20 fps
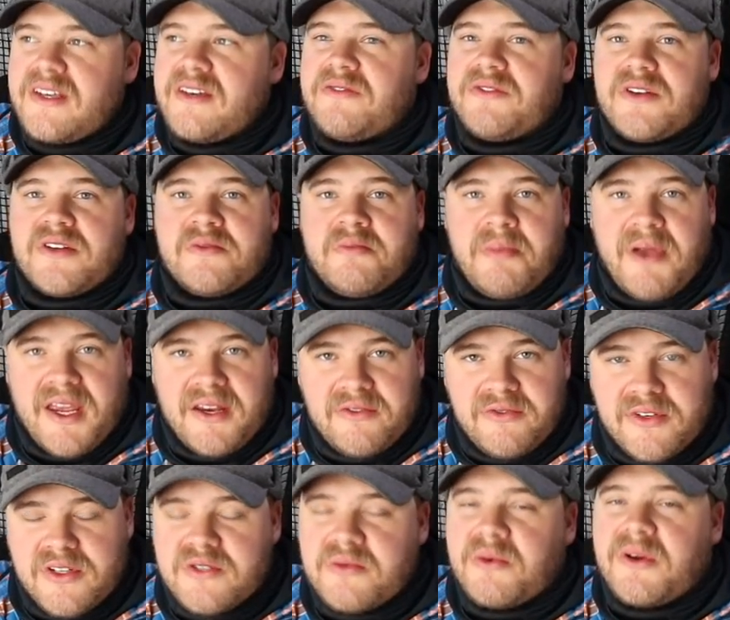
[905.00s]
if there's bait
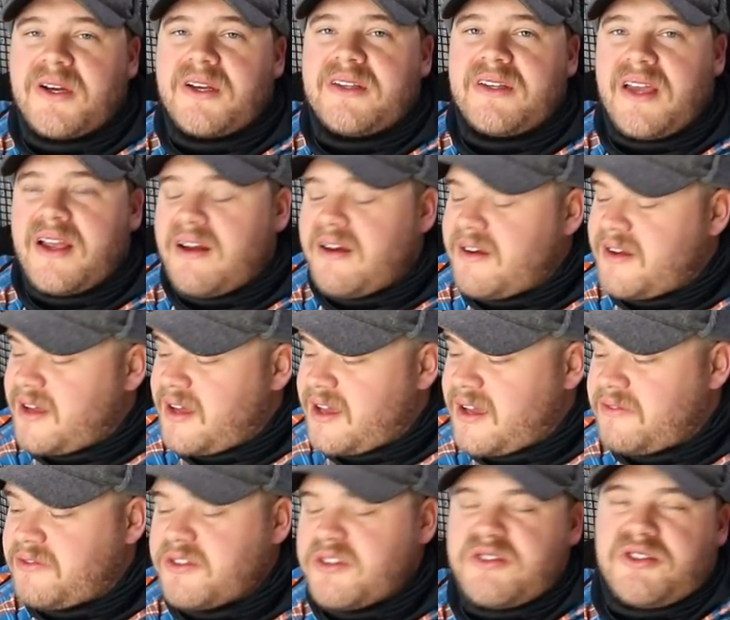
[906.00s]
fish working the area,
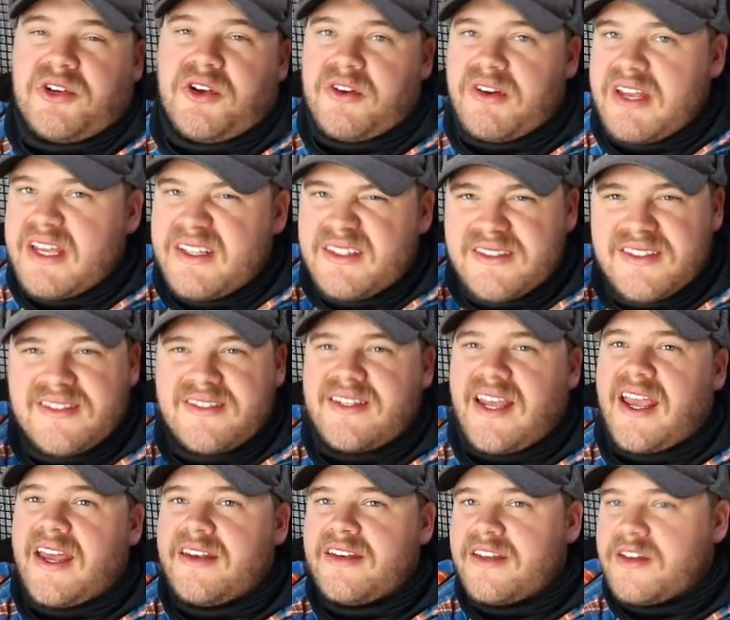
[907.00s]
if there's green
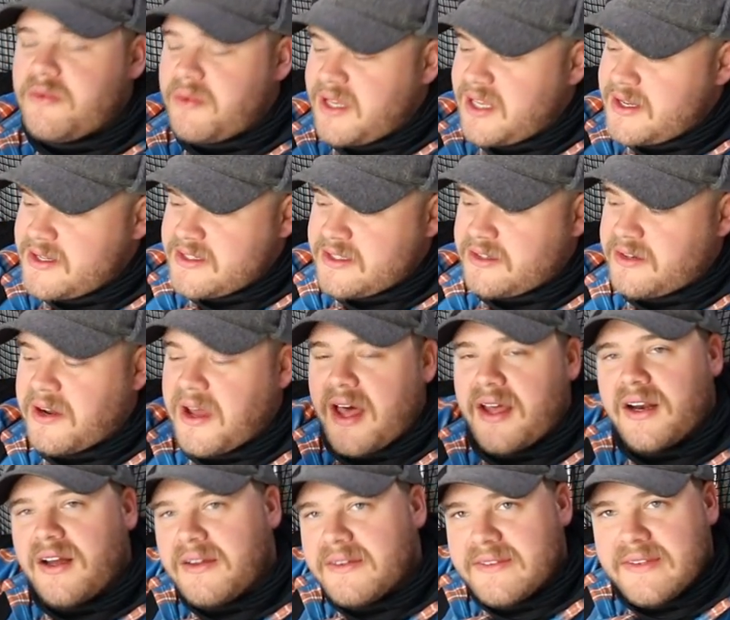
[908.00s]
standing weeds and they're
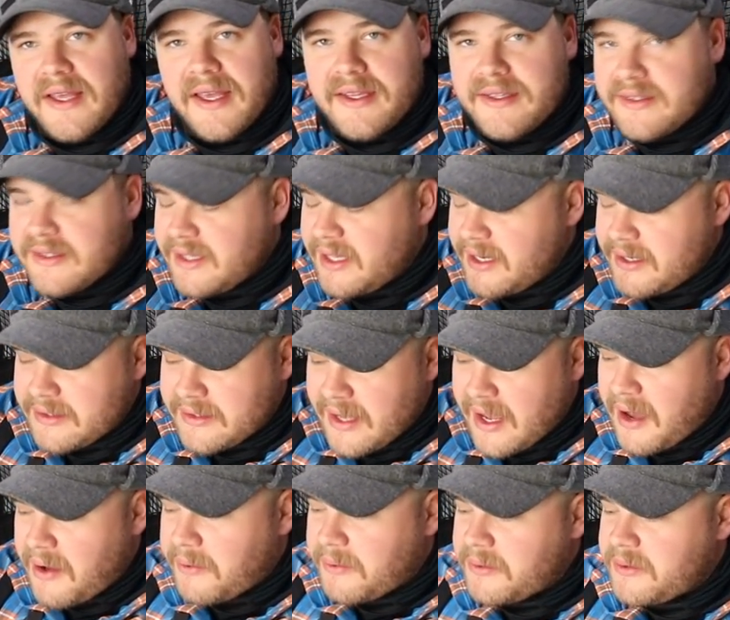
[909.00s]
not all dead and laid
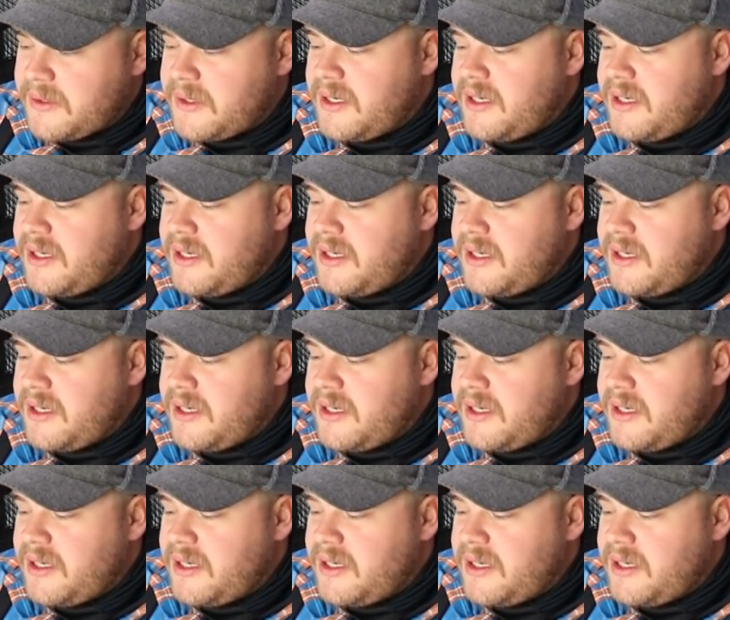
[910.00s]
down.